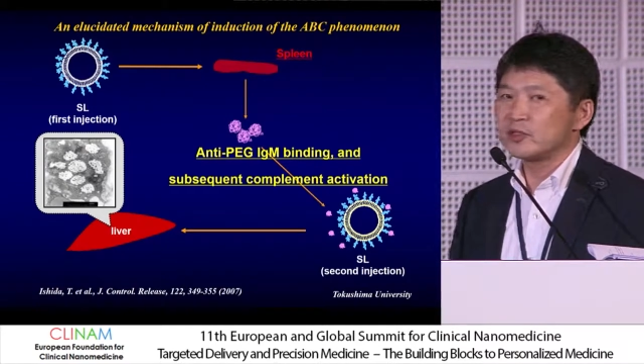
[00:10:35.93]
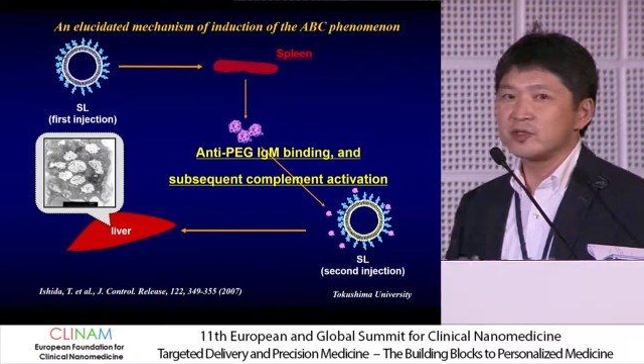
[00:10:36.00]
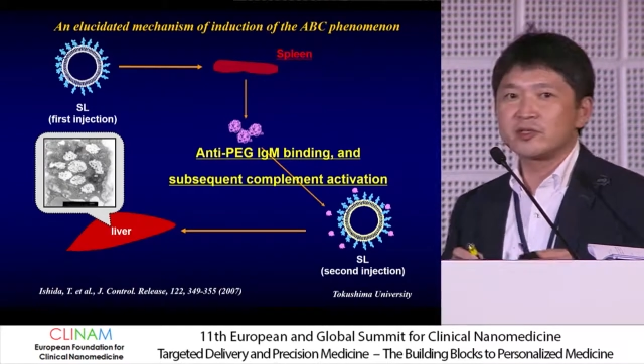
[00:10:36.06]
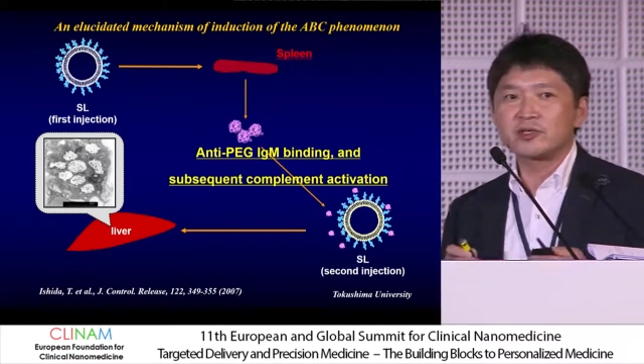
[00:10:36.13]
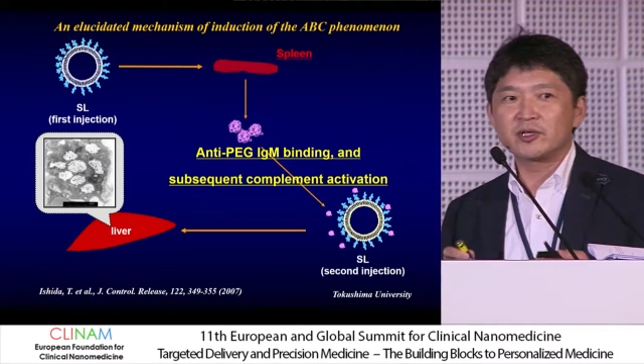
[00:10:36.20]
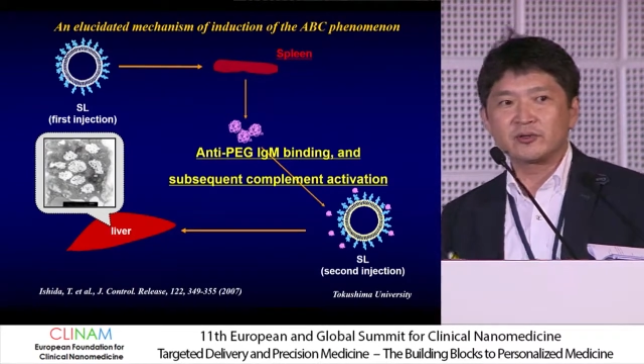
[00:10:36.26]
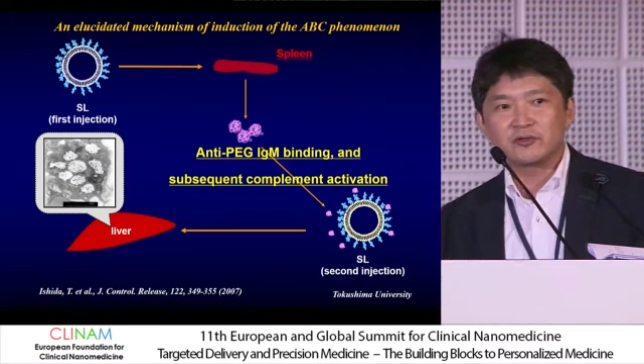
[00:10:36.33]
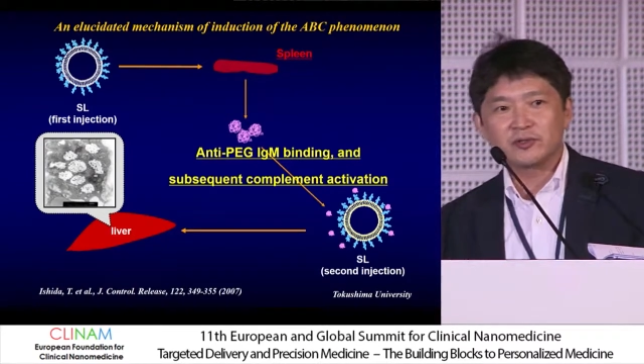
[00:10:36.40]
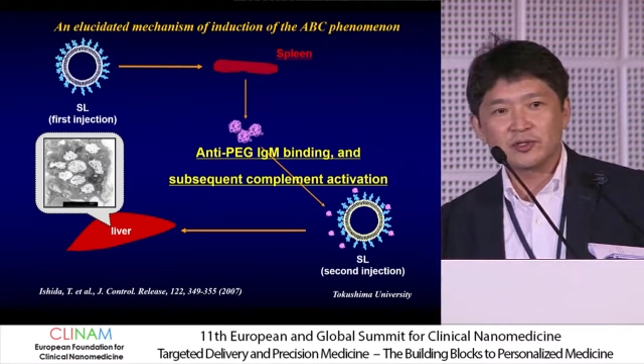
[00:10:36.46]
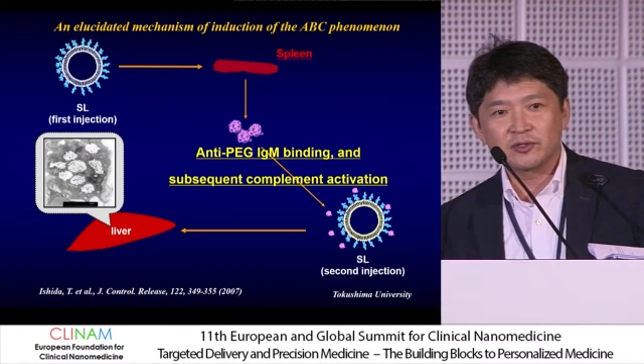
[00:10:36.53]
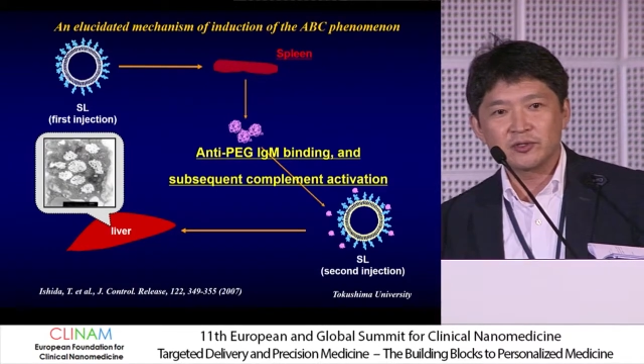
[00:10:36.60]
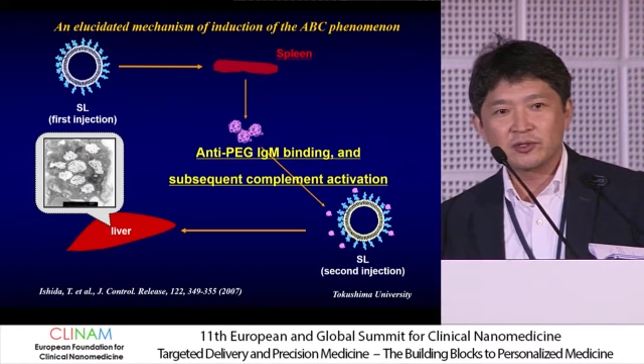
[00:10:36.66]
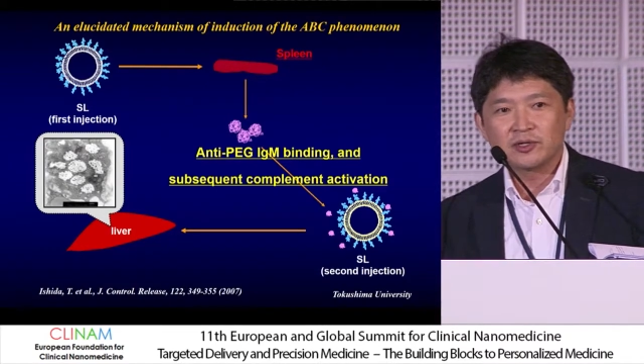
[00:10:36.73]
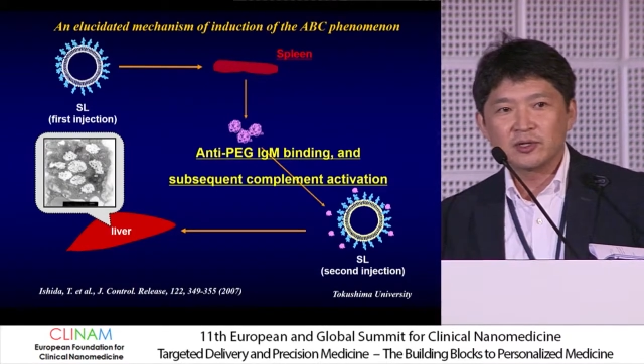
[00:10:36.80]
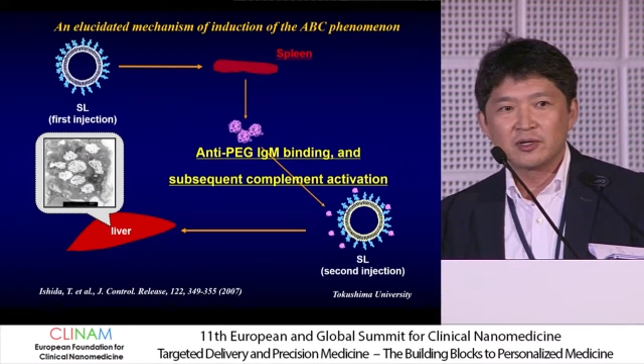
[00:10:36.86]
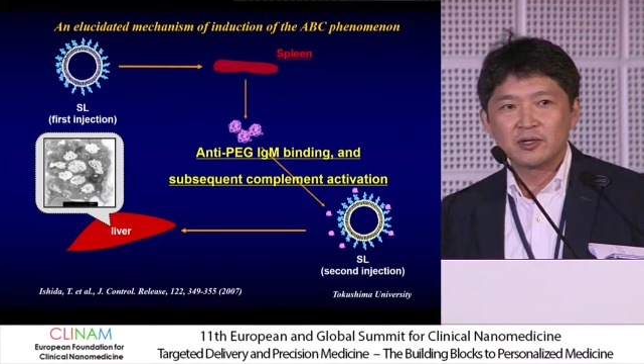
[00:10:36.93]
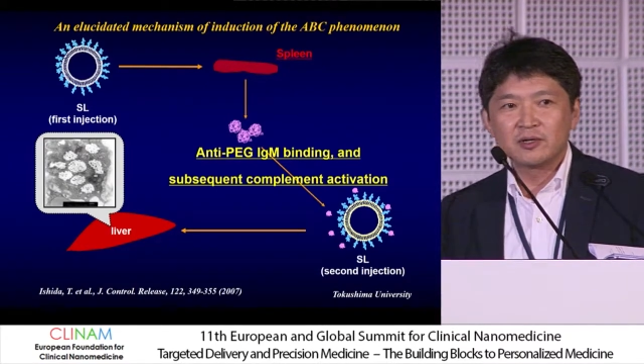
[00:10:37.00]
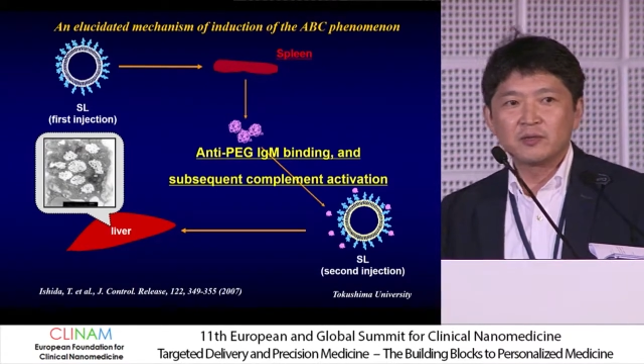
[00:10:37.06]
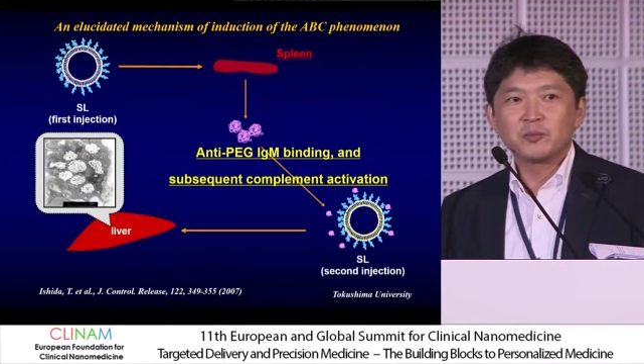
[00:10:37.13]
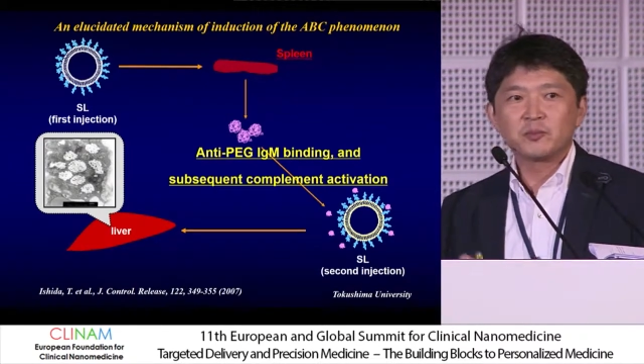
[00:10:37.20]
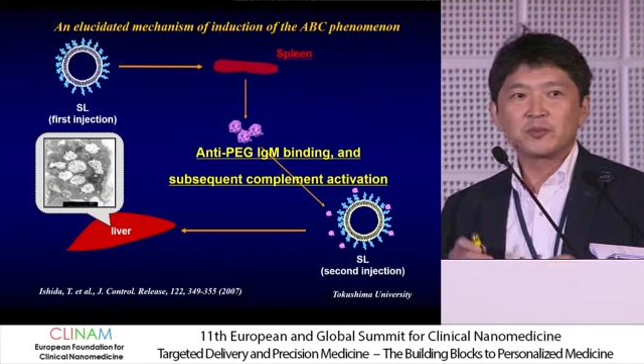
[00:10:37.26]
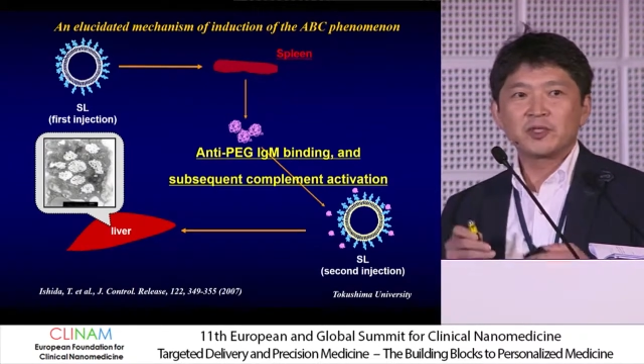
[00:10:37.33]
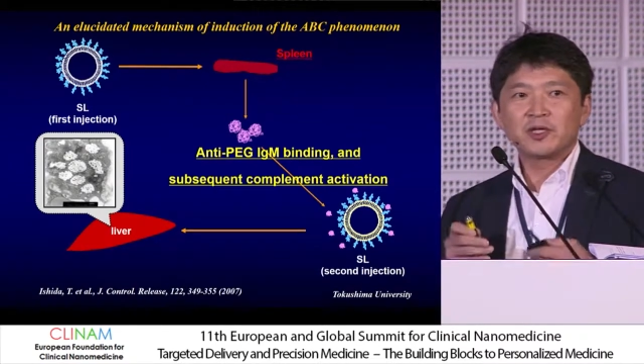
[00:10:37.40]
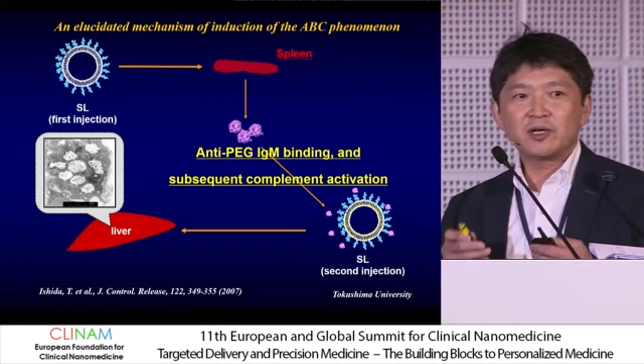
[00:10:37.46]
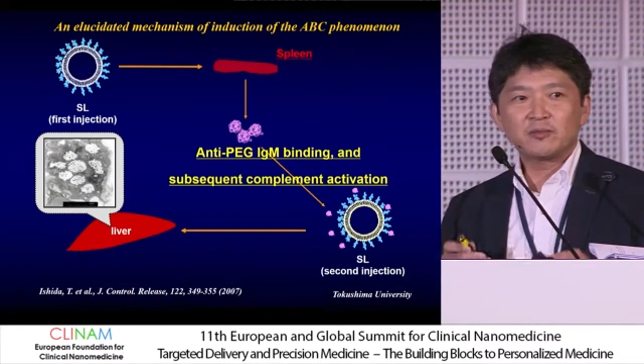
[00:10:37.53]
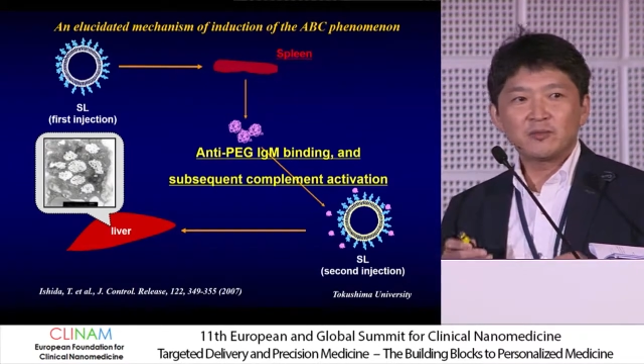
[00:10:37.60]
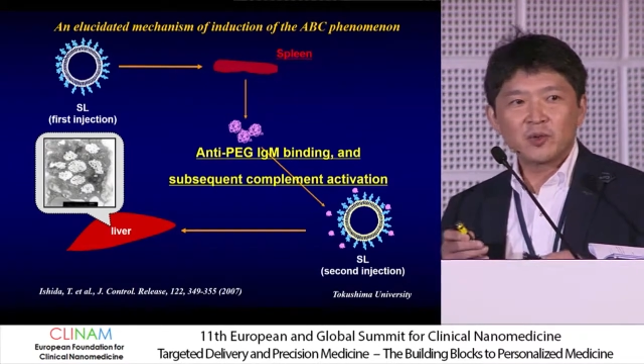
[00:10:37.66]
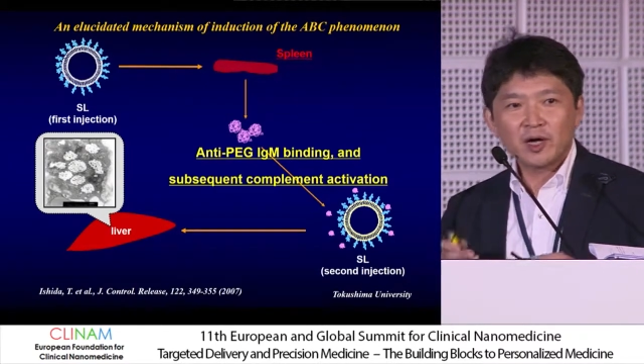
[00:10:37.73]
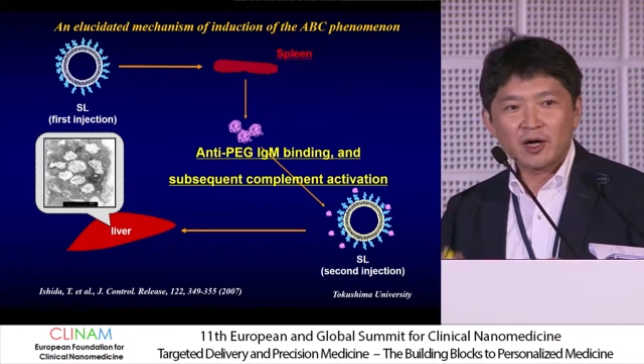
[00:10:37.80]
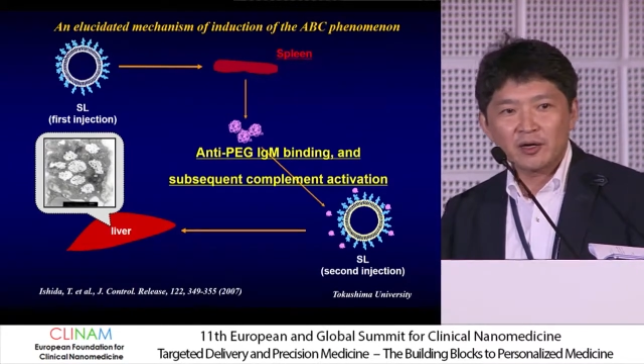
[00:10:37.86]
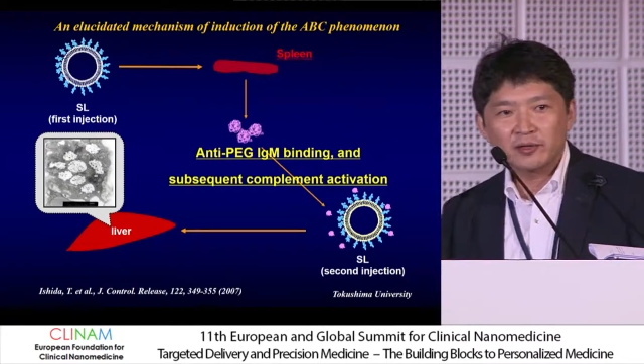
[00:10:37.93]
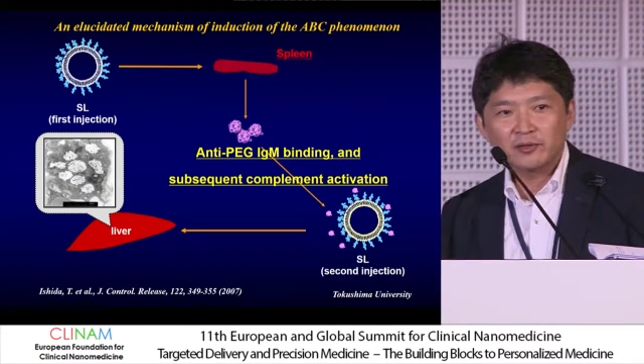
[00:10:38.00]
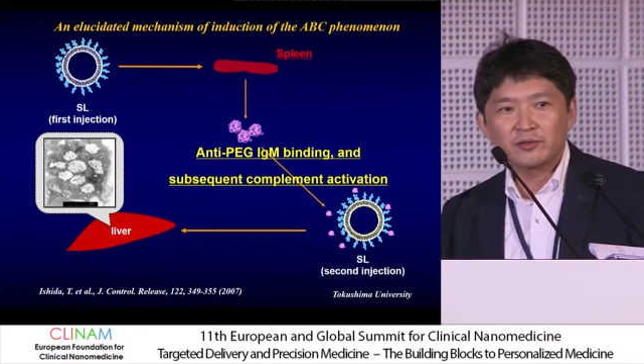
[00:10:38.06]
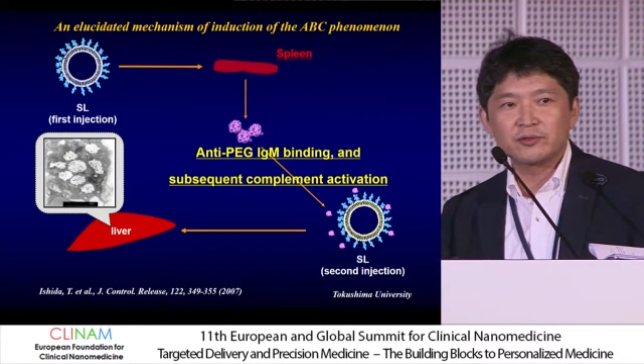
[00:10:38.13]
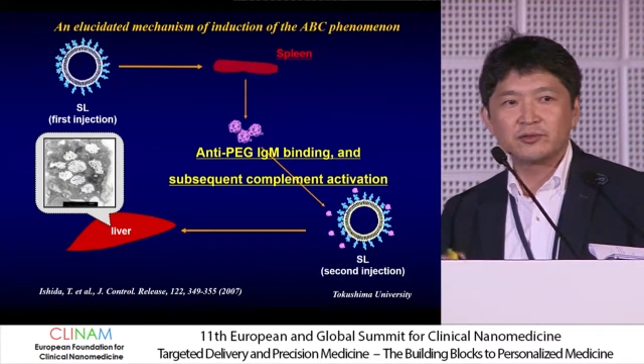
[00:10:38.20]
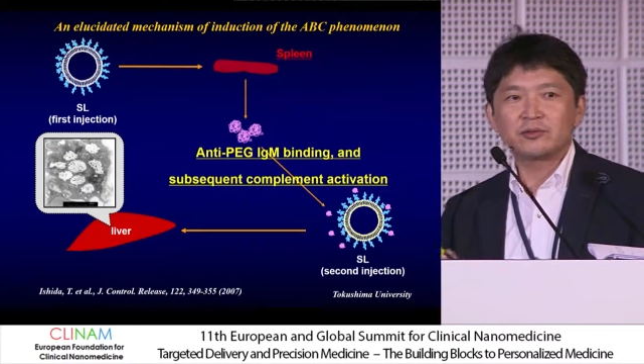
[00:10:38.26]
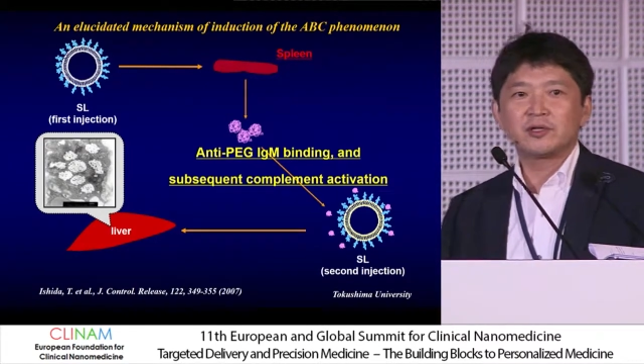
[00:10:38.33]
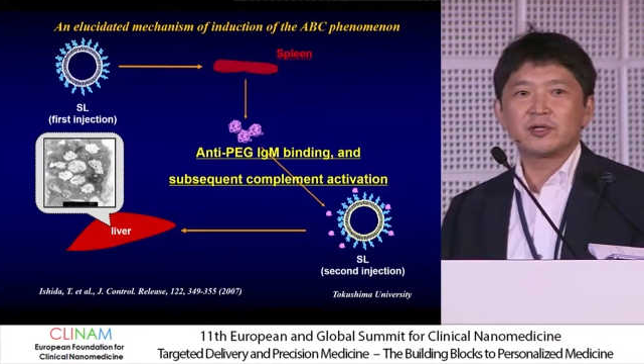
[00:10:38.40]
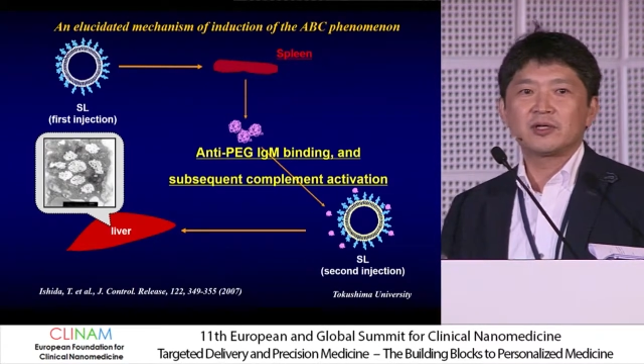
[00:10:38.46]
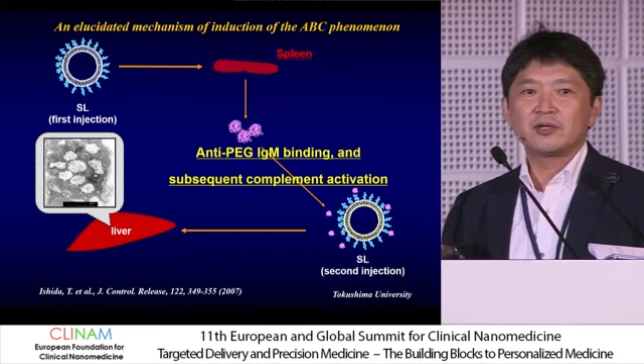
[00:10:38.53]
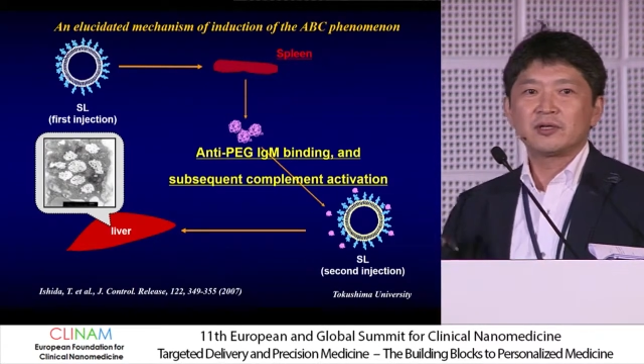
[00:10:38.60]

detected can bind to the